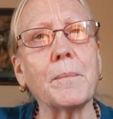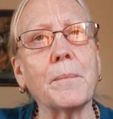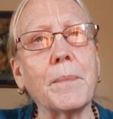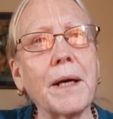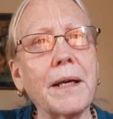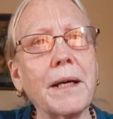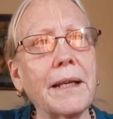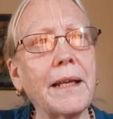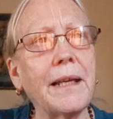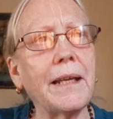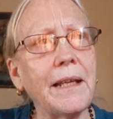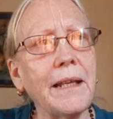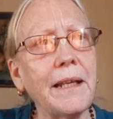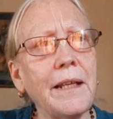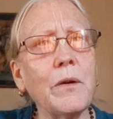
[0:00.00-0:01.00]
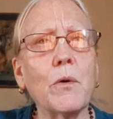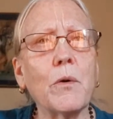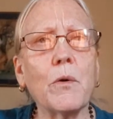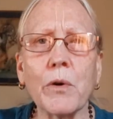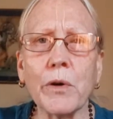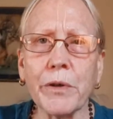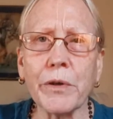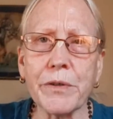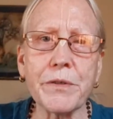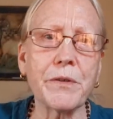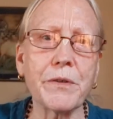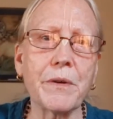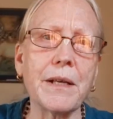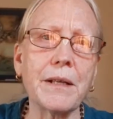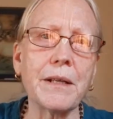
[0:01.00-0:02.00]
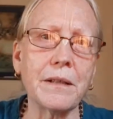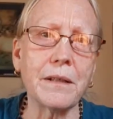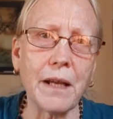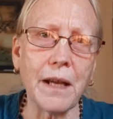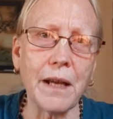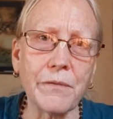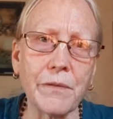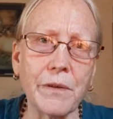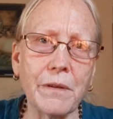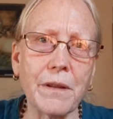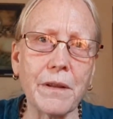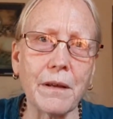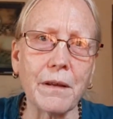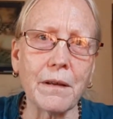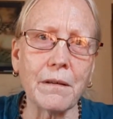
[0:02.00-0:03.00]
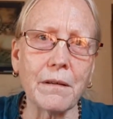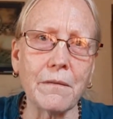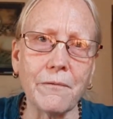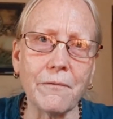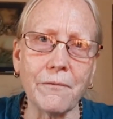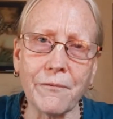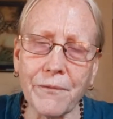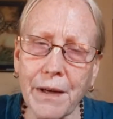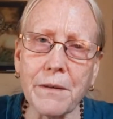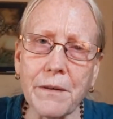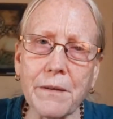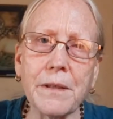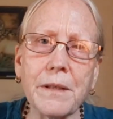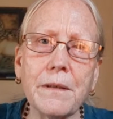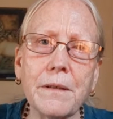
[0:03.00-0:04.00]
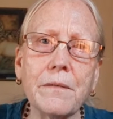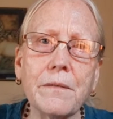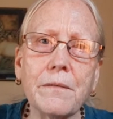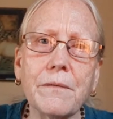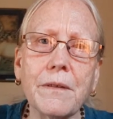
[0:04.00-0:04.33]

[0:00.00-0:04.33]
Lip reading: but he orchestrated everything very,